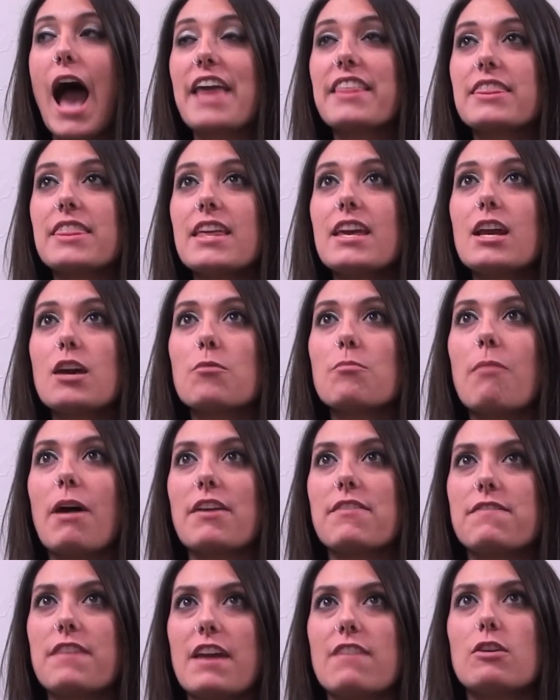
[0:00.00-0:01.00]
I think
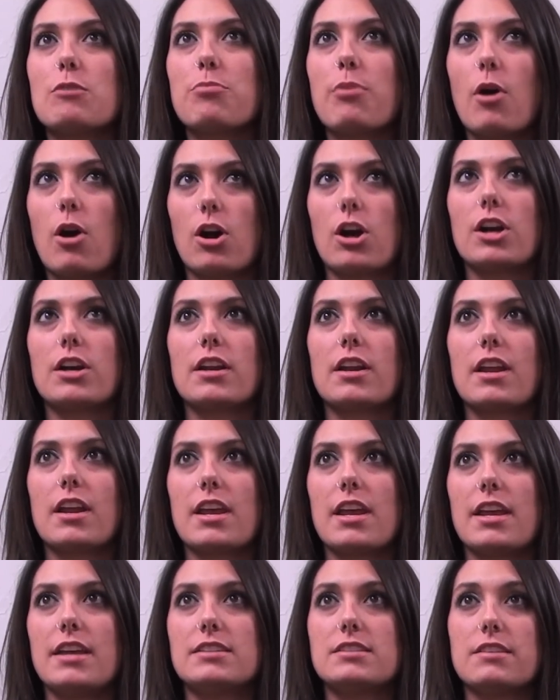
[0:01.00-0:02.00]
my favorite part
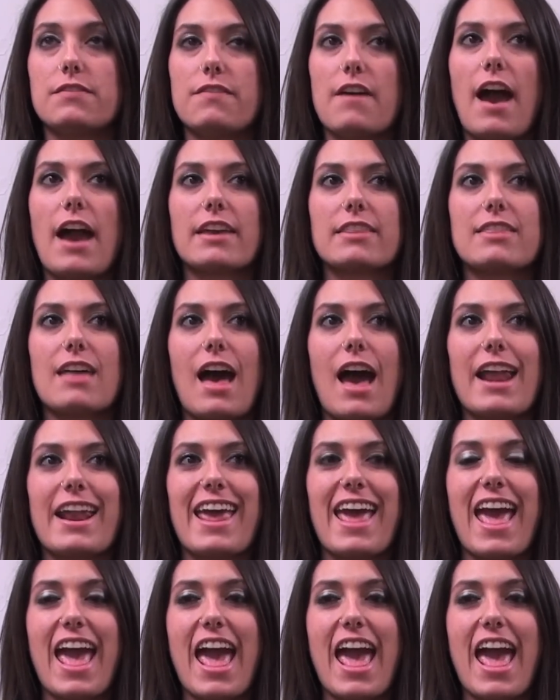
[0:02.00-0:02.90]
is the fact that